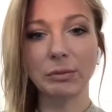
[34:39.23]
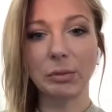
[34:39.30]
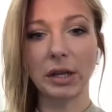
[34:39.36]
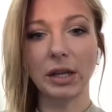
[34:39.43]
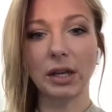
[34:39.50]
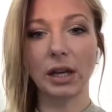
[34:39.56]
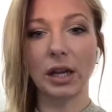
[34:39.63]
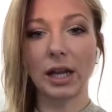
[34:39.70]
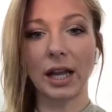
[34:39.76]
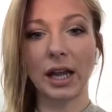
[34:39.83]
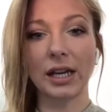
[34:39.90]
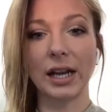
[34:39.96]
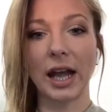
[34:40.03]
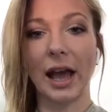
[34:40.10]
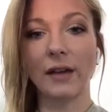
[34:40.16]
But
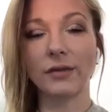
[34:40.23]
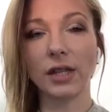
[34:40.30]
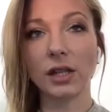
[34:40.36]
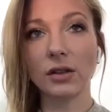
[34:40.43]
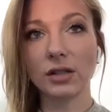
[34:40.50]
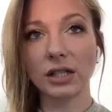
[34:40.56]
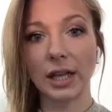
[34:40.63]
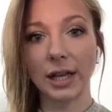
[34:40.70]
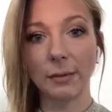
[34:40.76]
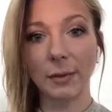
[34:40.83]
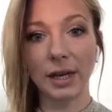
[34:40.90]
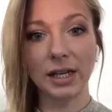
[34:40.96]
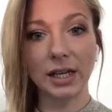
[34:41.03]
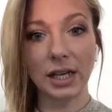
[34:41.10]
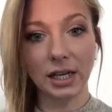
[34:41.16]
again, having those
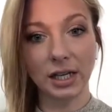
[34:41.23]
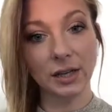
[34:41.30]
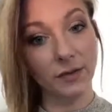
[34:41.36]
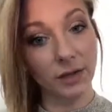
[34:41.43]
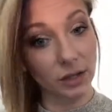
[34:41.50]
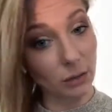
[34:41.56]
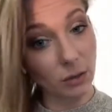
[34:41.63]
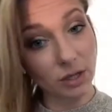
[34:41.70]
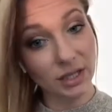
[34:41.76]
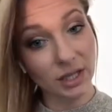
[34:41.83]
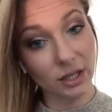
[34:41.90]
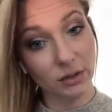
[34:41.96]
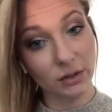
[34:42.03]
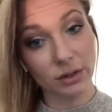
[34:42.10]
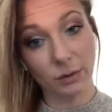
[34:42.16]
like-minded individuals
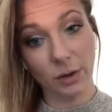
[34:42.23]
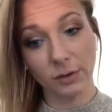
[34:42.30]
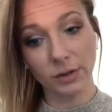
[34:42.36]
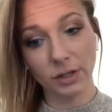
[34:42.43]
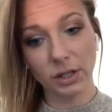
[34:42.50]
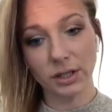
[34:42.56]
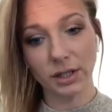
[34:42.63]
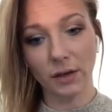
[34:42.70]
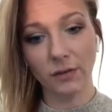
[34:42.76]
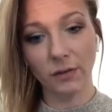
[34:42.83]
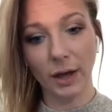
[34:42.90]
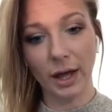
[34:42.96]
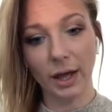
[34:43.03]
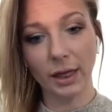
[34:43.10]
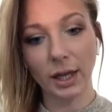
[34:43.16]
that you surround yourself
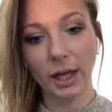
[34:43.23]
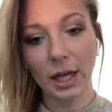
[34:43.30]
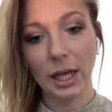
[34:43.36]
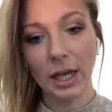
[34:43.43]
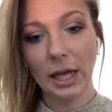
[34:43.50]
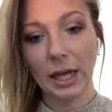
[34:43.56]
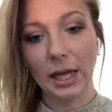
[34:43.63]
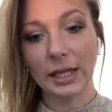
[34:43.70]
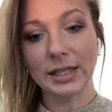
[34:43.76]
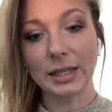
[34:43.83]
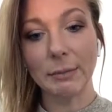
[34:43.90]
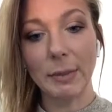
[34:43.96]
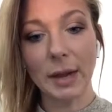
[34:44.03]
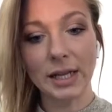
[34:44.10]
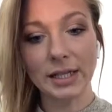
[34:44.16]
with, it's
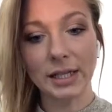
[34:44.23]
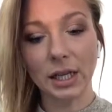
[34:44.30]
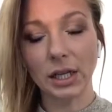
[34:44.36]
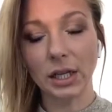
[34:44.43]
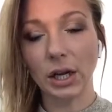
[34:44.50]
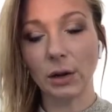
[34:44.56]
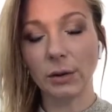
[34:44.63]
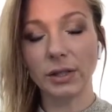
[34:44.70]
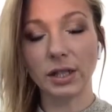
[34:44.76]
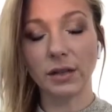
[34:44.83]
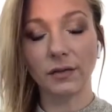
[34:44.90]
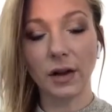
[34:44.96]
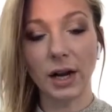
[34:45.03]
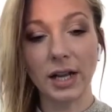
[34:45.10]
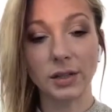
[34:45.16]
amazing. It's the
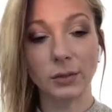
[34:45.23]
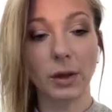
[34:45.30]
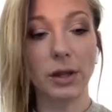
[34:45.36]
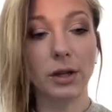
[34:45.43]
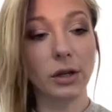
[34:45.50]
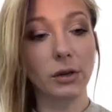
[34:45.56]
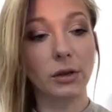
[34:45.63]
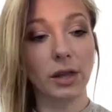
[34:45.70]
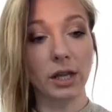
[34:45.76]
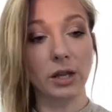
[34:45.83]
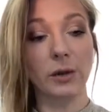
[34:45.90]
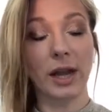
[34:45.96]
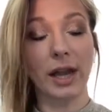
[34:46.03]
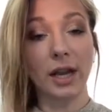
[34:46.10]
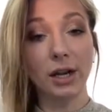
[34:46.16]
phrase, whether you think
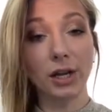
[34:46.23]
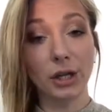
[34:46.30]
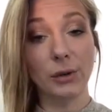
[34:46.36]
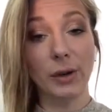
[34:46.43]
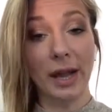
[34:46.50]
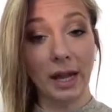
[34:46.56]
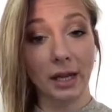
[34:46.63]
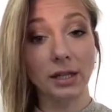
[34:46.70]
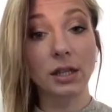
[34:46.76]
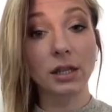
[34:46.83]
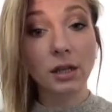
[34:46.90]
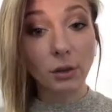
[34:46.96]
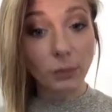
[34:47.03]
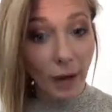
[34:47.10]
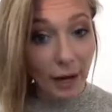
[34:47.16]
you can or you can't,
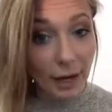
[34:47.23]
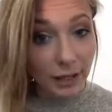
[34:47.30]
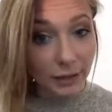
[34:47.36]
you're right.